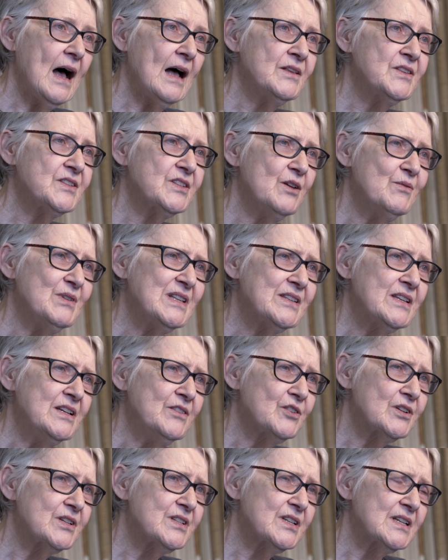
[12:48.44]
And so it's
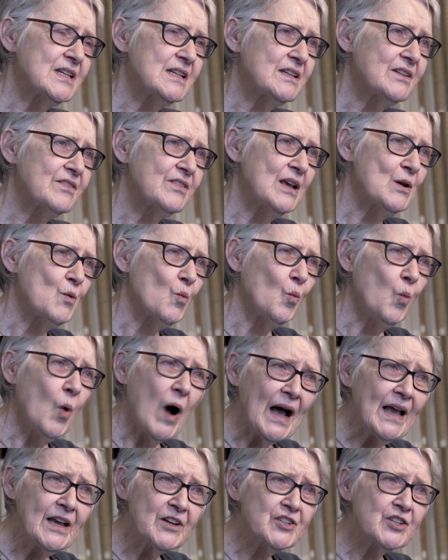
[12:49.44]
interesting to think,
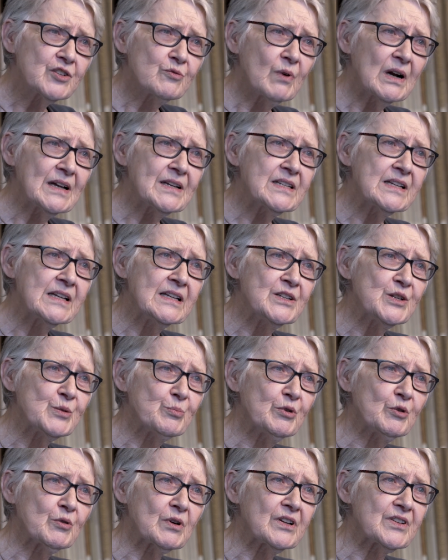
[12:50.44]
why is she writing into
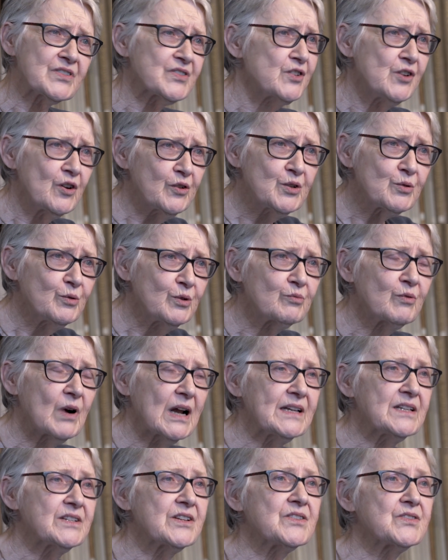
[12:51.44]
booklets? Not all
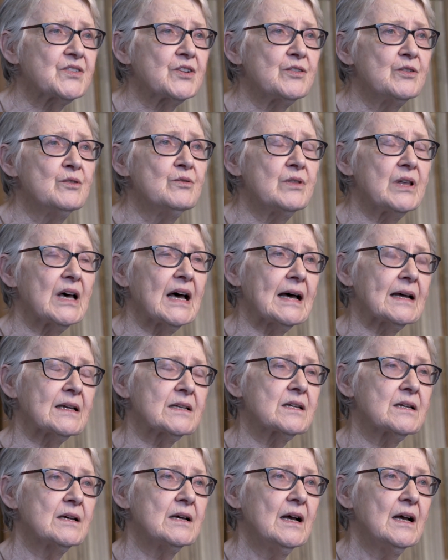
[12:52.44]
writers do that.